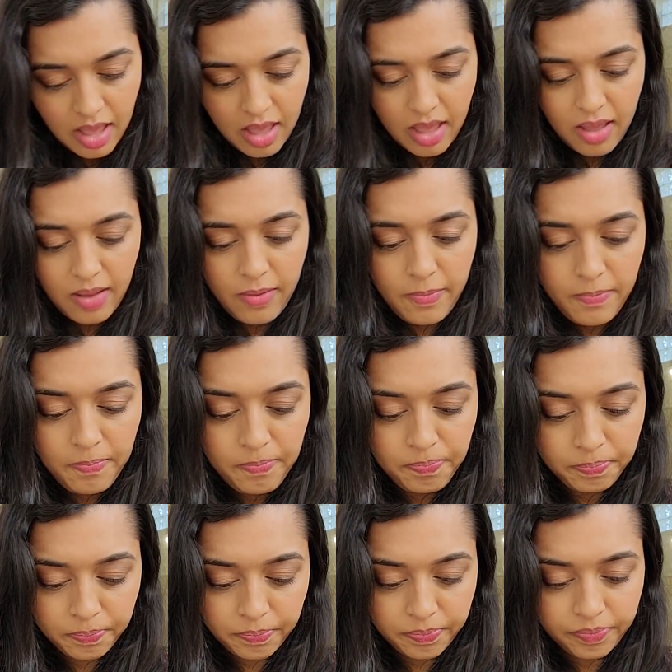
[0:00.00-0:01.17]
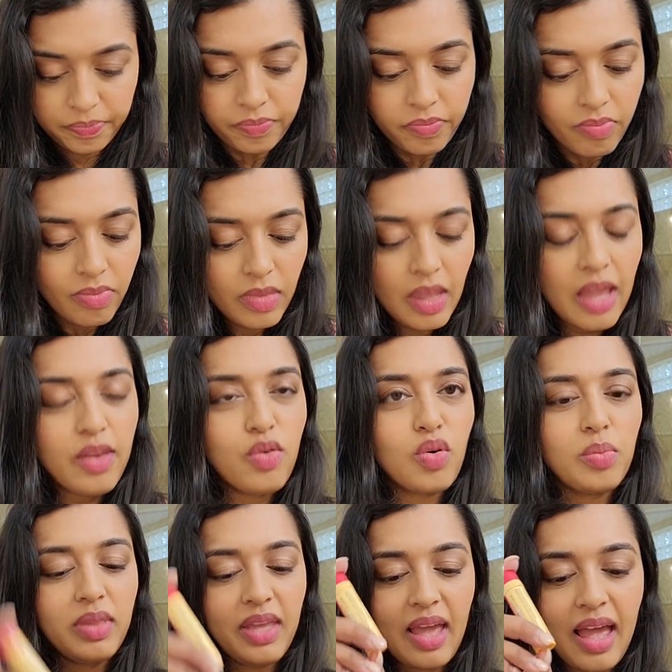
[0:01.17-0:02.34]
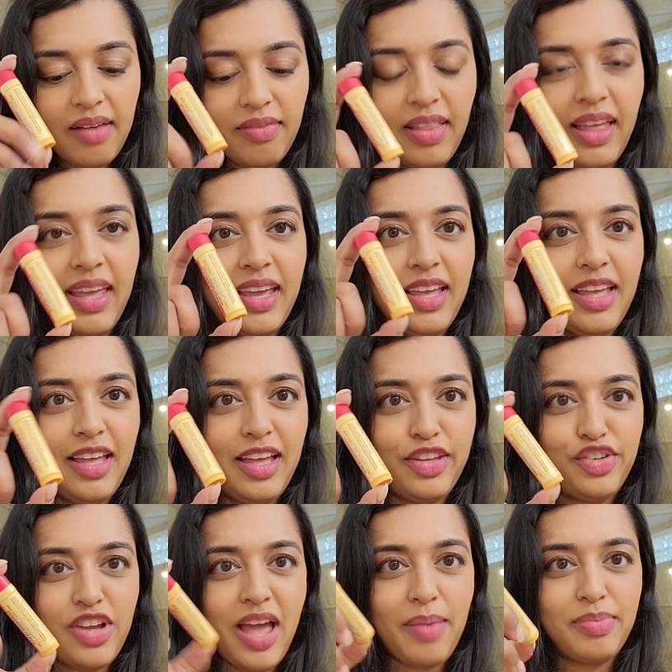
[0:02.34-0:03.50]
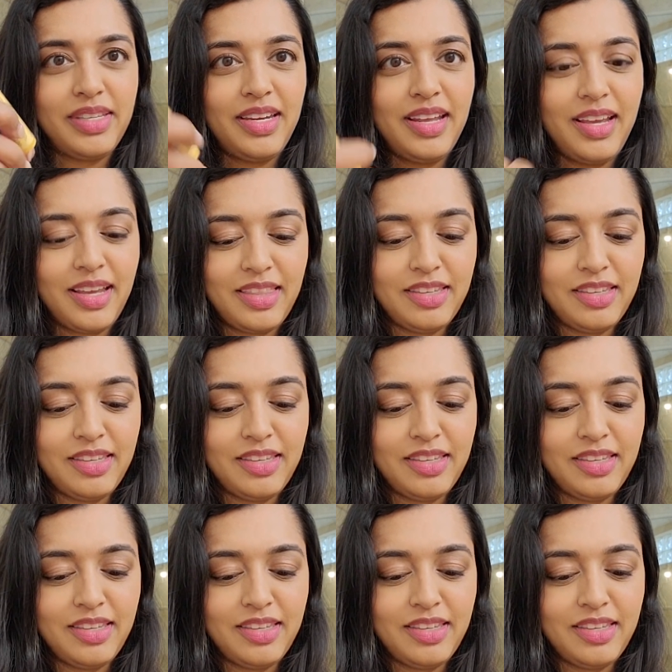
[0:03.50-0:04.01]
I normally have like a chapstick.